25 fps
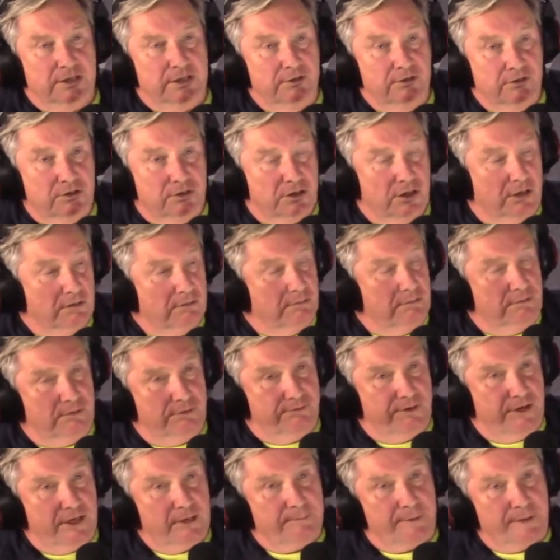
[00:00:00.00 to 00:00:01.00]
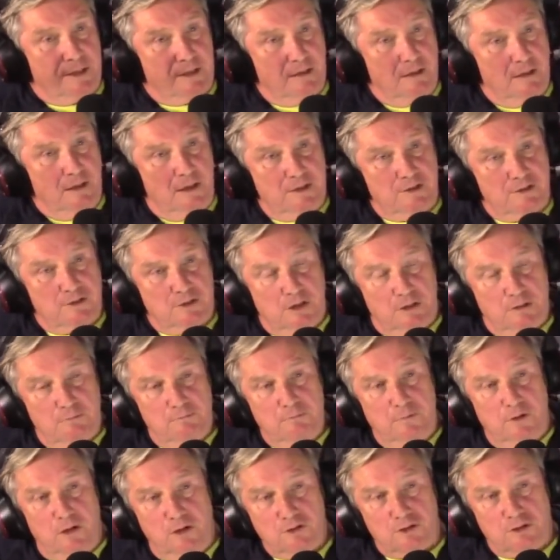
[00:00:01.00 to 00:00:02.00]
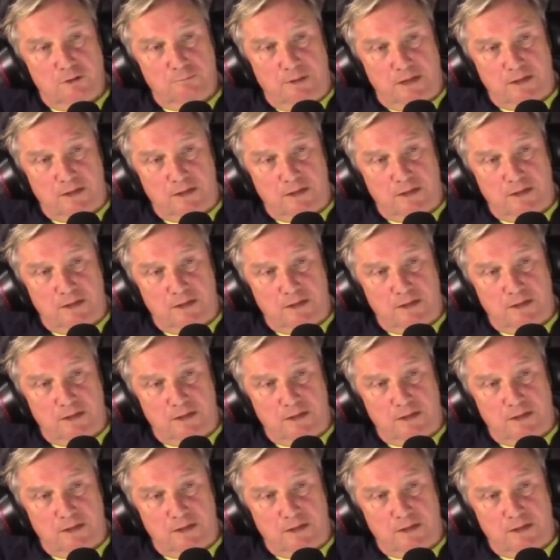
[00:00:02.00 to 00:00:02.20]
and you start developing a certain marginal